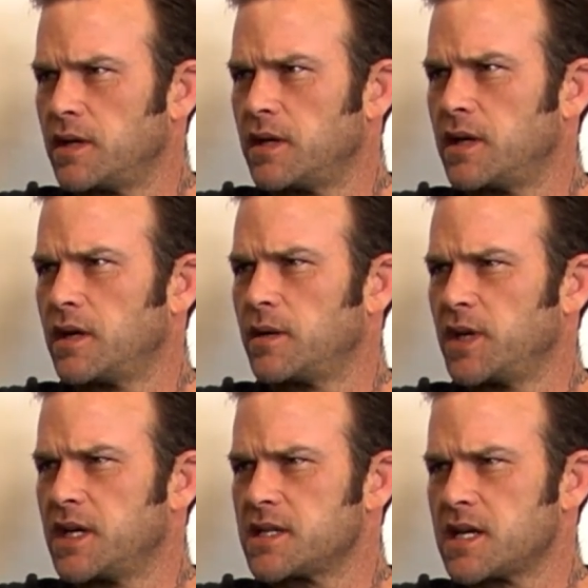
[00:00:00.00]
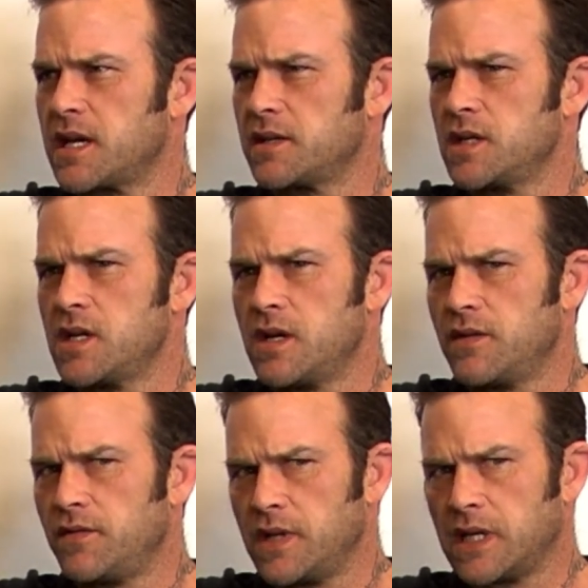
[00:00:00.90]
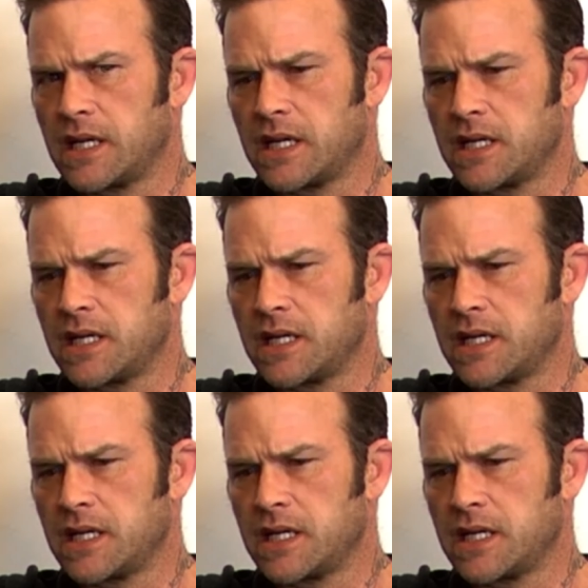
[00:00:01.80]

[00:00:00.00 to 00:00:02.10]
and because I feel like I